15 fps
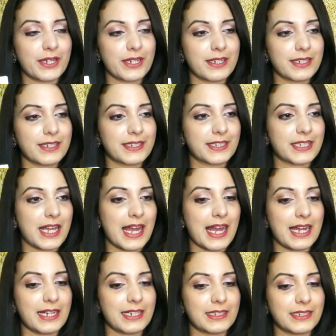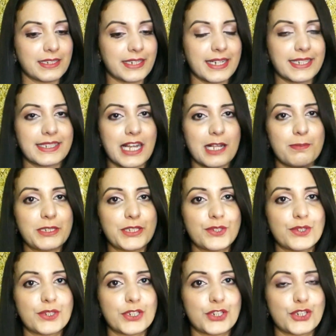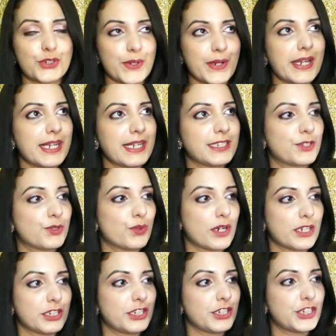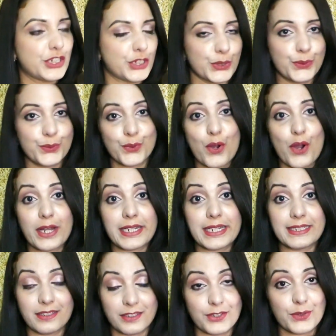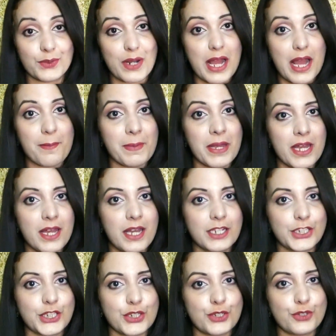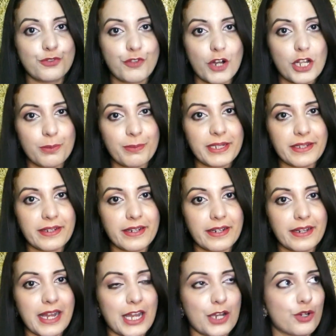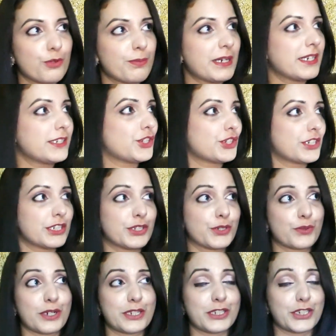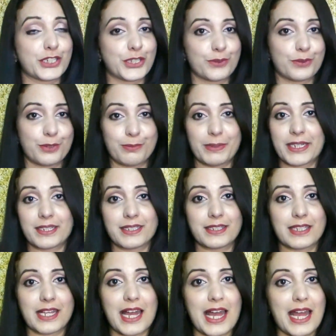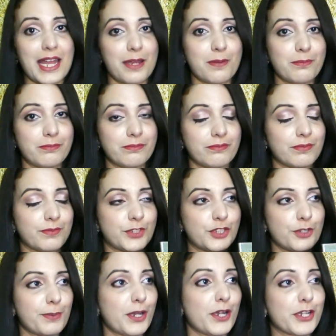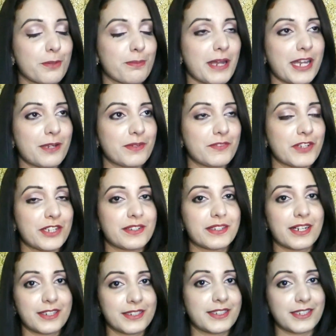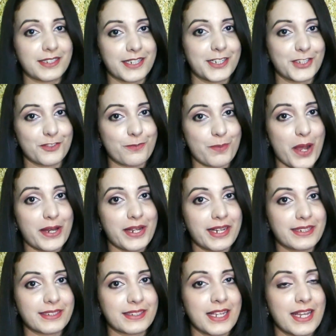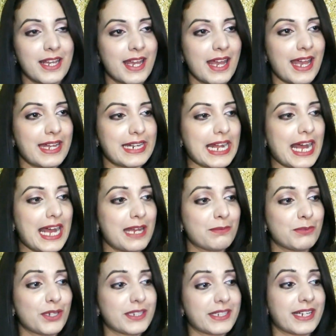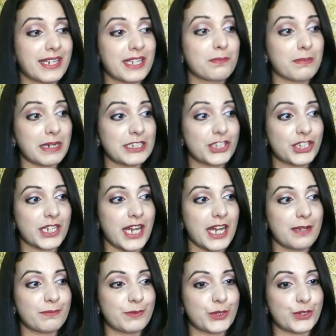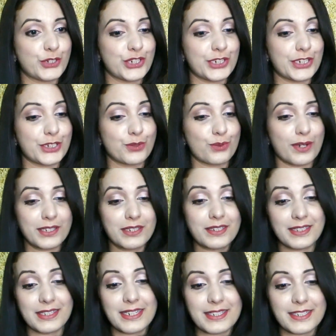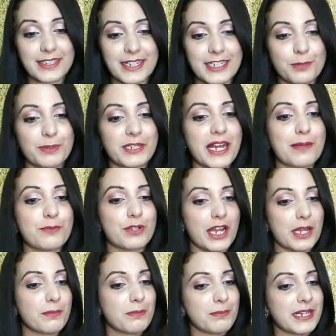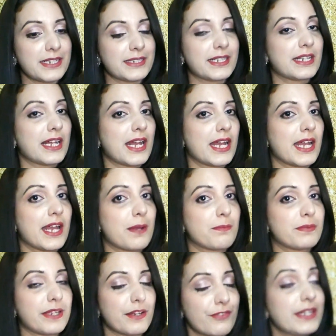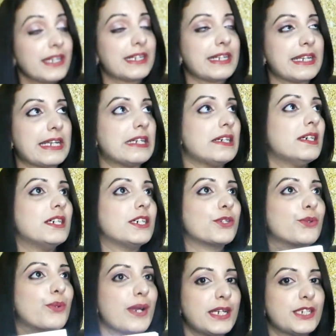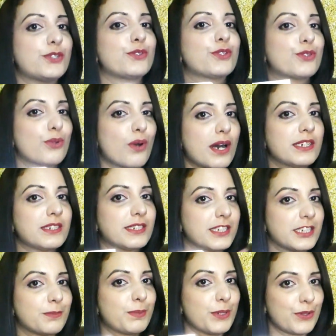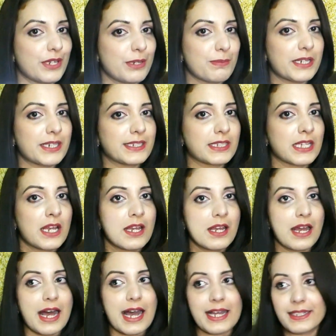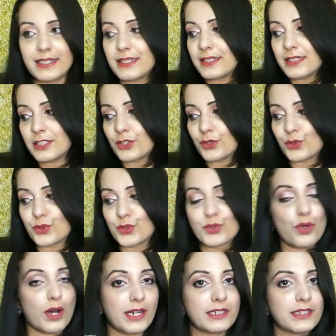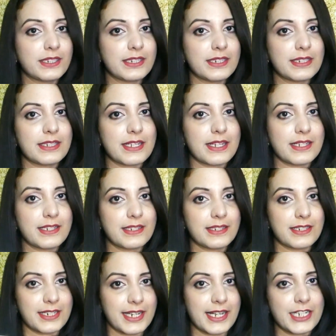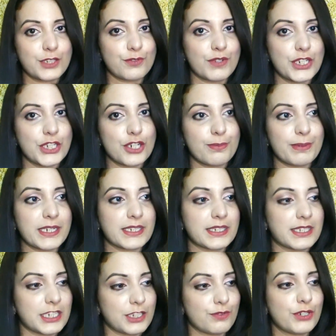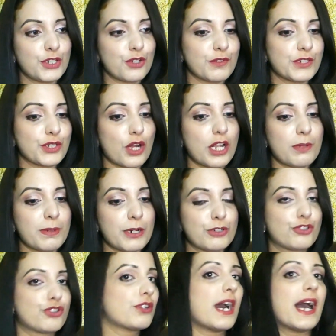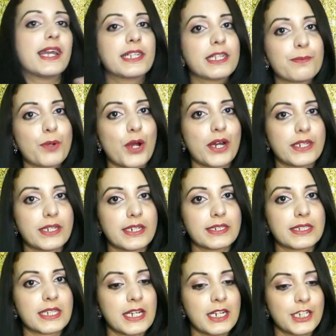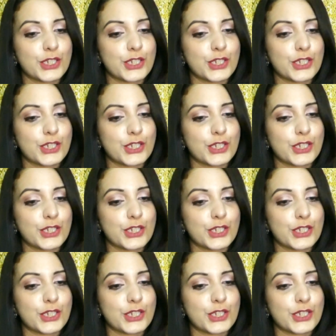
girls. And yes, I'll be sharing its swatches too on Instagram, so do follow me there. I hope I share the swatches soon because I am super occupied with tons and tons of products, and I am not getting much time to share swatches these days, but I'm trying my best, and I am definitely going to swatch this beauty because I didn't swatch this in today's video because this video was all about trying the products.